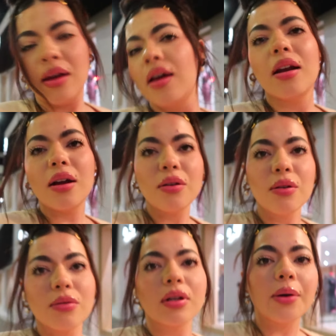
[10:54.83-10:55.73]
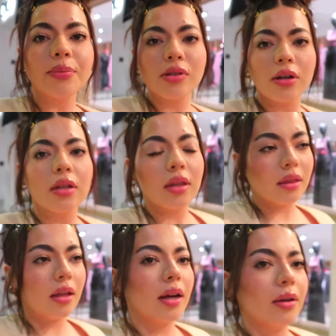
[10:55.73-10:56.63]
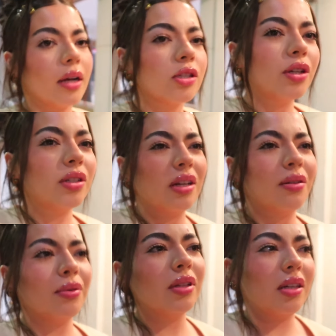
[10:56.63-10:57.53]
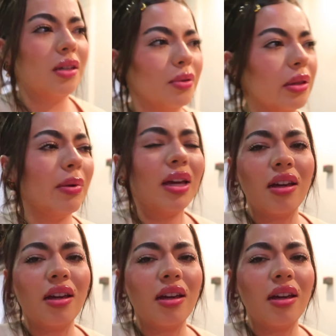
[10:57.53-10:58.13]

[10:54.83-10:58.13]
And I don't know, now I'm starting to think that I actually didn't really eat with my